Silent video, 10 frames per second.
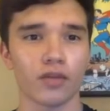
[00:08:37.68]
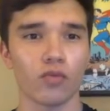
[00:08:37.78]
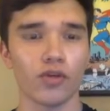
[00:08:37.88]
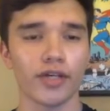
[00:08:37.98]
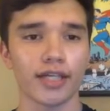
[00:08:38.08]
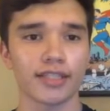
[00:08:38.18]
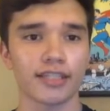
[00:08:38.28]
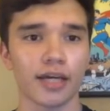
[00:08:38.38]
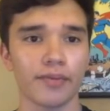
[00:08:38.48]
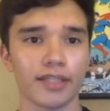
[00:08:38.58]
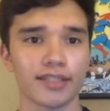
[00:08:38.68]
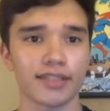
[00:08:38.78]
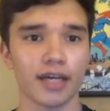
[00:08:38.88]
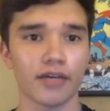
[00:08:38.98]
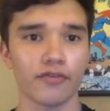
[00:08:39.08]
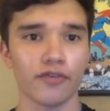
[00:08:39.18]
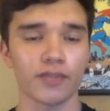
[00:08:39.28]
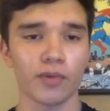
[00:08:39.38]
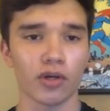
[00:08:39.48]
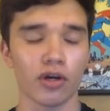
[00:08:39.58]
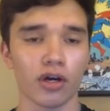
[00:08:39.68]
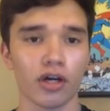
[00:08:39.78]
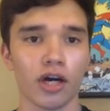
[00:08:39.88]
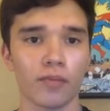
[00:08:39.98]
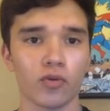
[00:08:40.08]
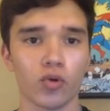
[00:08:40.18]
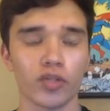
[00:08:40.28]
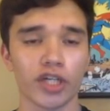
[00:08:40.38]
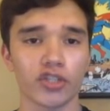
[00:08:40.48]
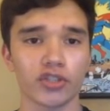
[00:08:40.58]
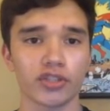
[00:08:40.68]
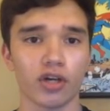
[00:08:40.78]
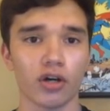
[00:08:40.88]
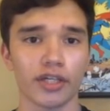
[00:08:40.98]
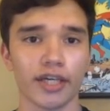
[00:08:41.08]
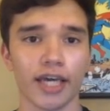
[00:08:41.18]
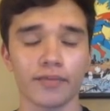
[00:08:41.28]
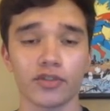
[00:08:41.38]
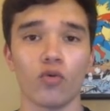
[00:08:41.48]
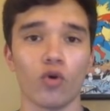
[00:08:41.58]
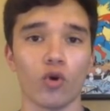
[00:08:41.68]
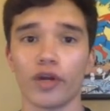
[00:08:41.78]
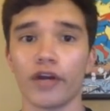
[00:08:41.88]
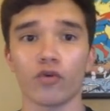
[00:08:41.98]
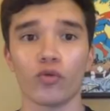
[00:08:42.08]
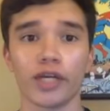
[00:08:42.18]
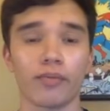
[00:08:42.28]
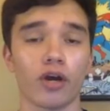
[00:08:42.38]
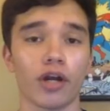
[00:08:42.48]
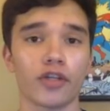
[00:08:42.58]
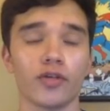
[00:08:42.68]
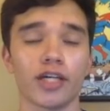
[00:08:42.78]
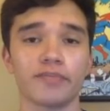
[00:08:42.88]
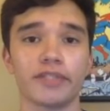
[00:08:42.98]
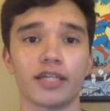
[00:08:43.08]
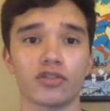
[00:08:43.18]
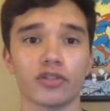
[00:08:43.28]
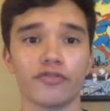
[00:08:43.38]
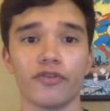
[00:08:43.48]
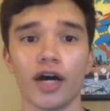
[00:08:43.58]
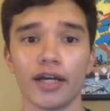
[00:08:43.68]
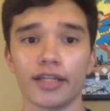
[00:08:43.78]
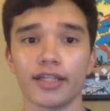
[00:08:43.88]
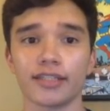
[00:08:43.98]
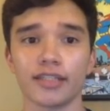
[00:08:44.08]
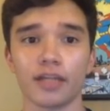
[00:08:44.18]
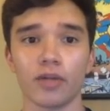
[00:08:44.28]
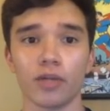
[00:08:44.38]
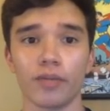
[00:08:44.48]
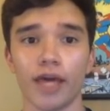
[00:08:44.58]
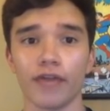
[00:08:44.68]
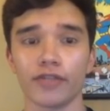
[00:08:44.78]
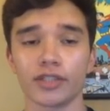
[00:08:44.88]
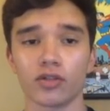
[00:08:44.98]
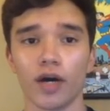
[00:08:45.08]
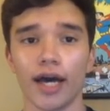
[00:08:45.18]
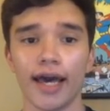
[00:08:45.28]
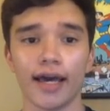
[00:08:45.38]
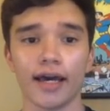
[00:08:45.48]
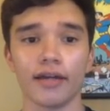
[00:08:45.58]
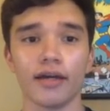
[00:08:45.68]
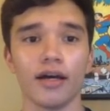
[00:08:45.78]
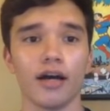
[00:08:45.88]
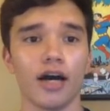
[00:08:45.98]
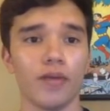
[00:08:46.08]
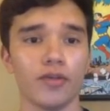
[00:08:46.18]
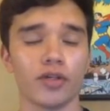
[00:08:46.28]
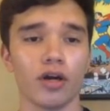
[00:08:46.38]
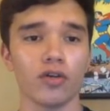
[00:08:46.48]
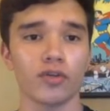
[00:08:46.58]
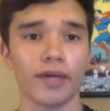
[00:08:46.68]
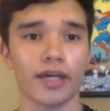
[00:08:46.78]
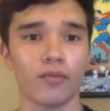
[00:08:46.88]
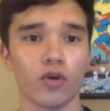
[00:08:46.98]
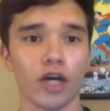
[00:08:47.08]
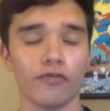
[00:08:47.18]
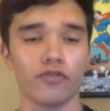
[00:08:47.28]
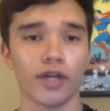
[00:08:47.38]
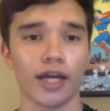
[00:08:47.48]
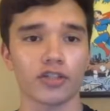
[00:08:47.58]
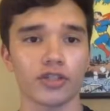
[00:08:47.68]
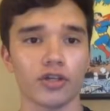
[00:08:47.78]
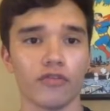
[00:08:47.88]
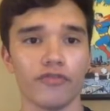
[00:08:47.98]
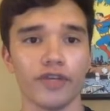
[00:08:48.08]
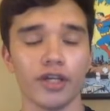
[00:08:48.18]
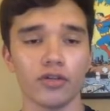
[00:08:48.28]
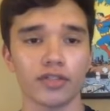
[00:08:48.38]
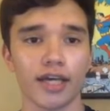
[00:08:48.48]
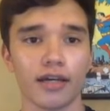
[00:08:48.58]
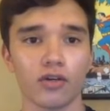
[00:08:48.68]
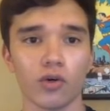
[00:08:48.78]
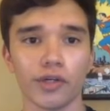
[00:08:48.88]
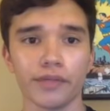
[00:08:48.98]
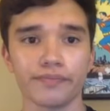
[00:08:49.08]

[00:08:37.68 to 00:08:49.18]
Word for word: what you guys can type in is site facebook.com quotations talking hamster, or whatever winning product you guys potentially find. And this is going to pull up every single ad. You can also make it more helpful and actually go to videos category.